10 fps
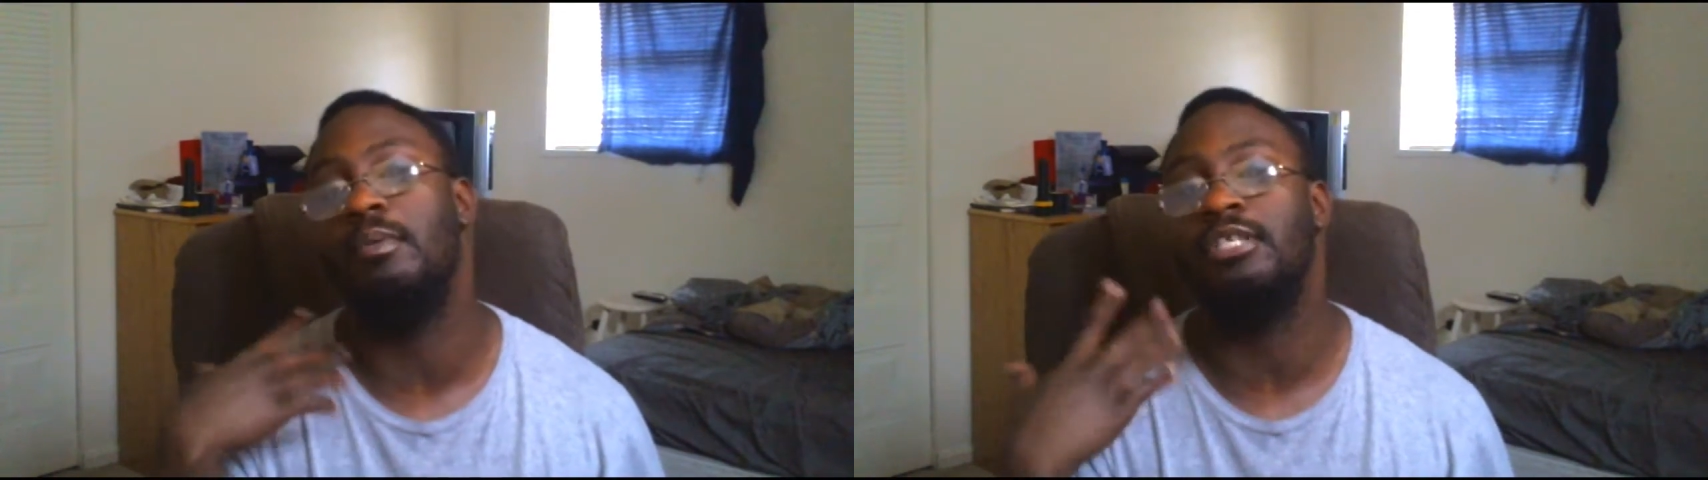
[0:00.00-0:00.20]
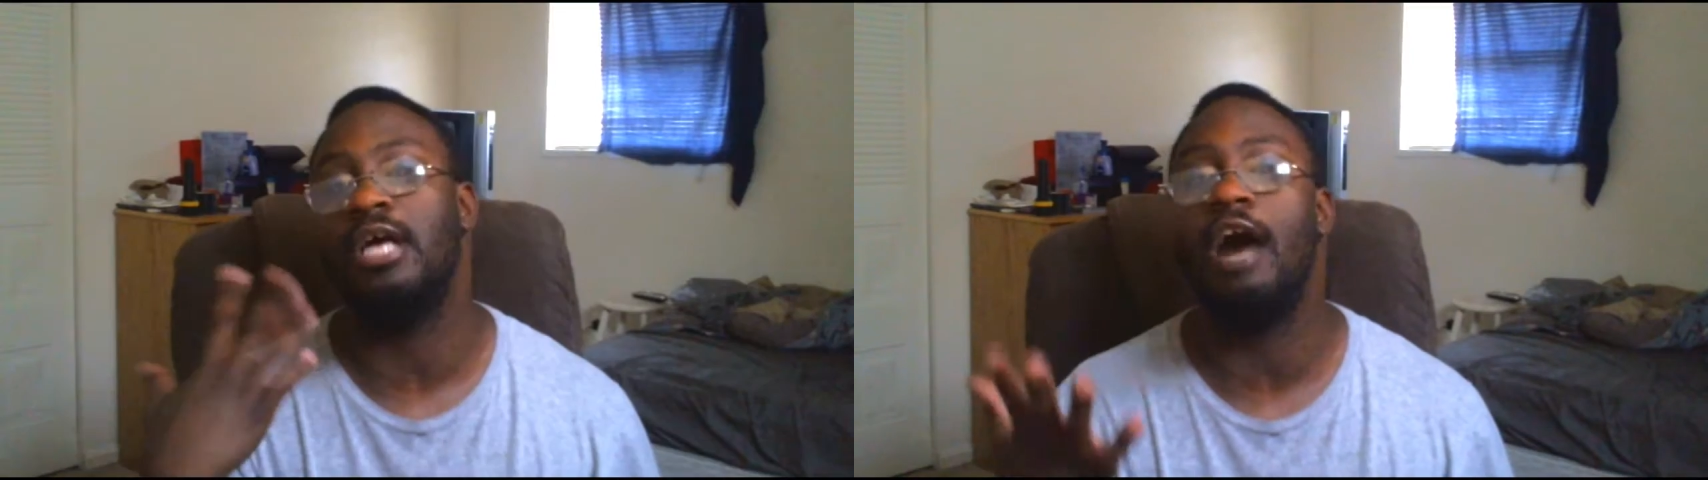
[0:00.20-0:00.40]

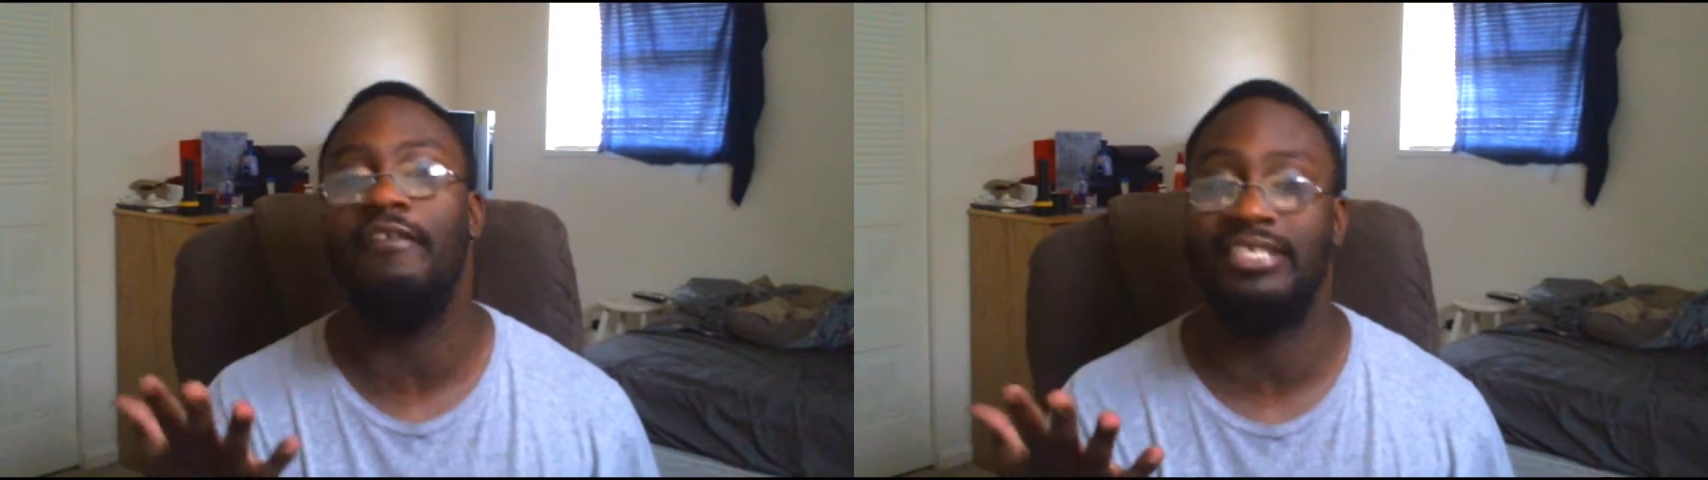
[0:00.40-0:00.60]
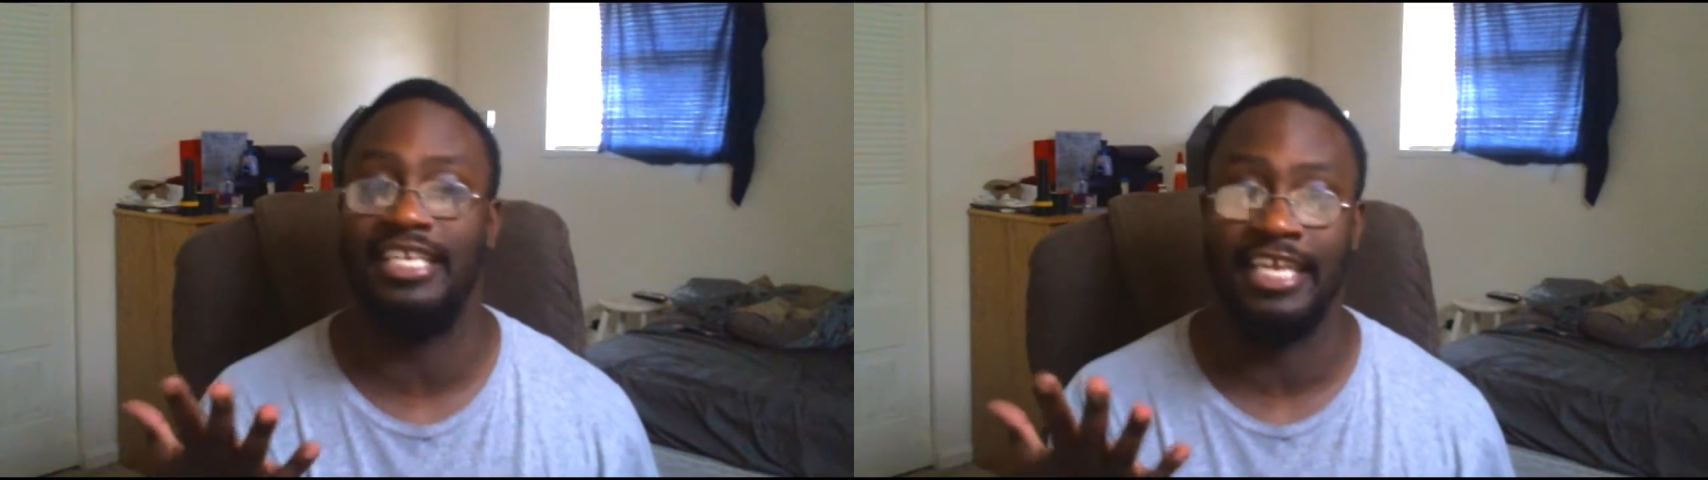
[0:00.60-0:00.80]
was
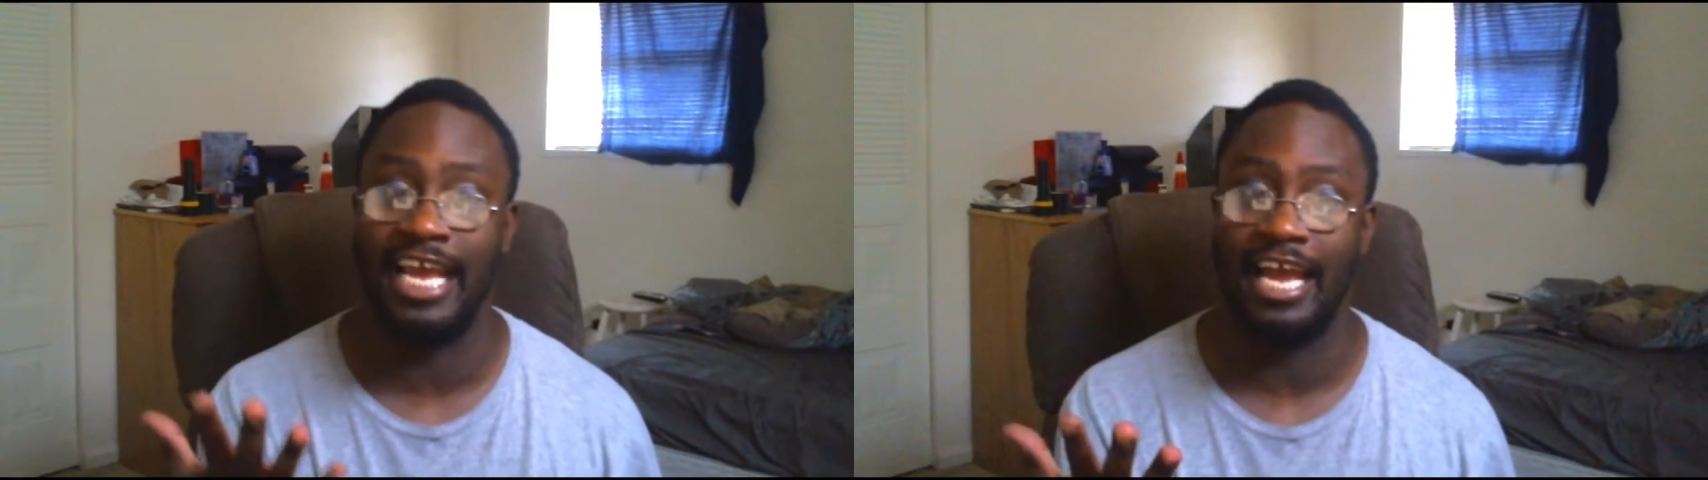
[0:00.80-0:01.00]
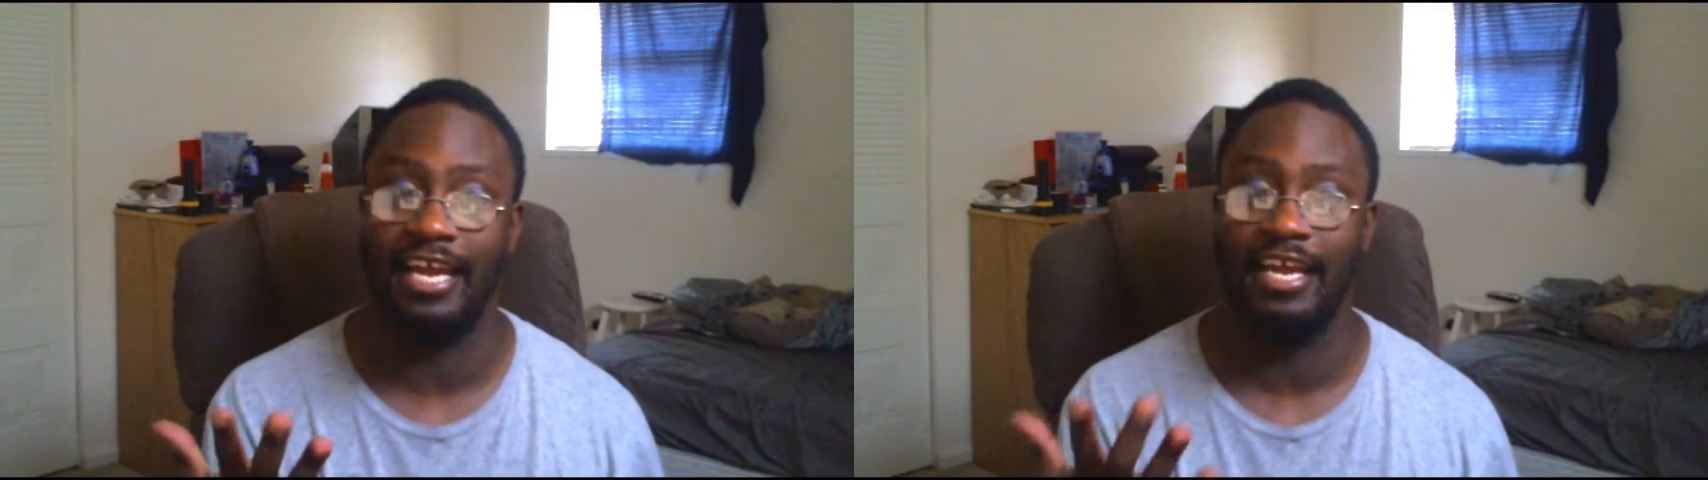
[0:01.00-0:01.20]
obviously
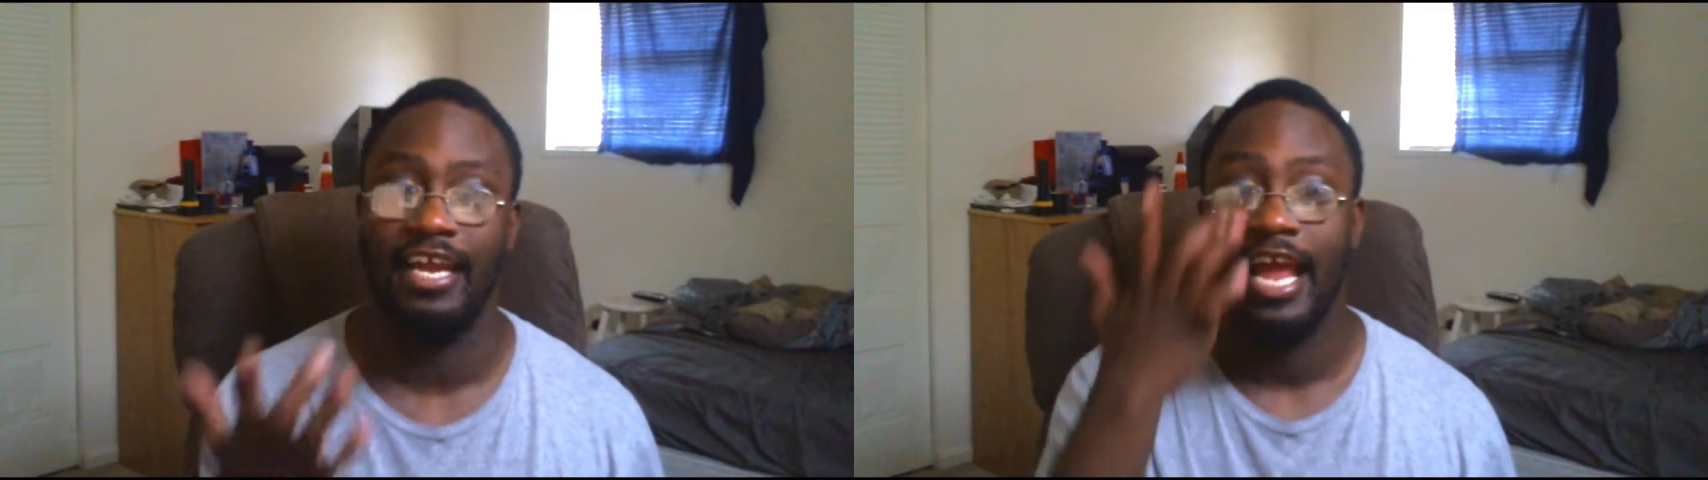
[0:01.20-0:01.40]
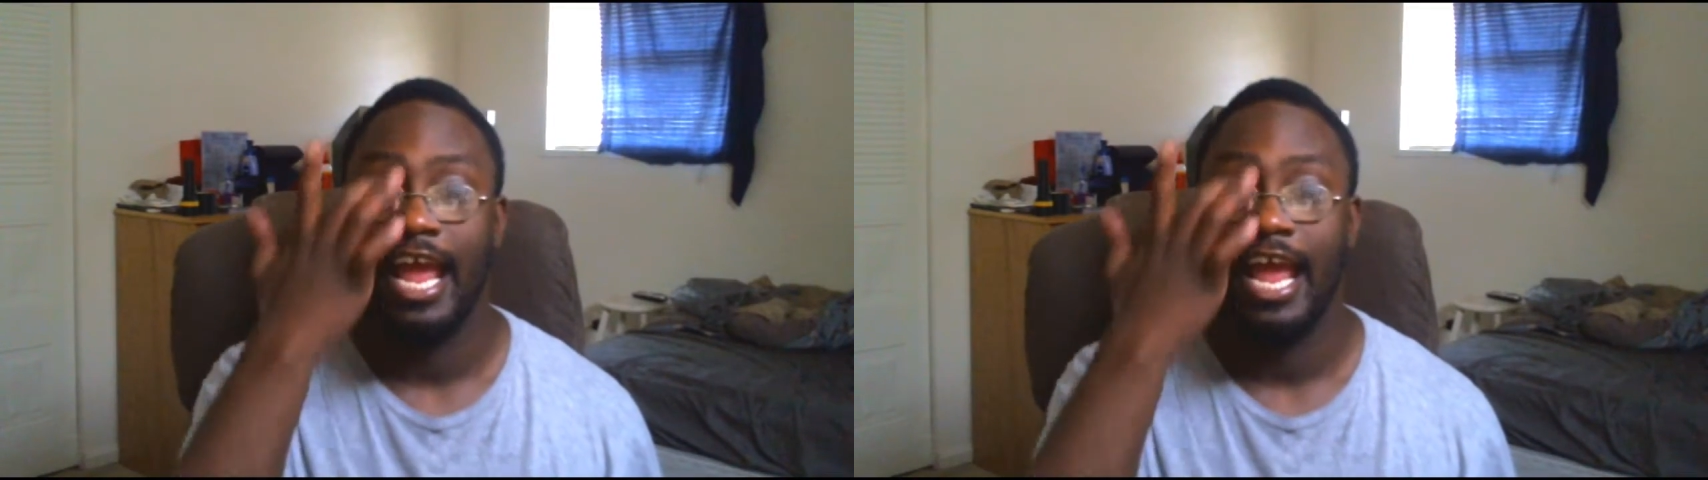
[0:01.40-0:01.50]
gay.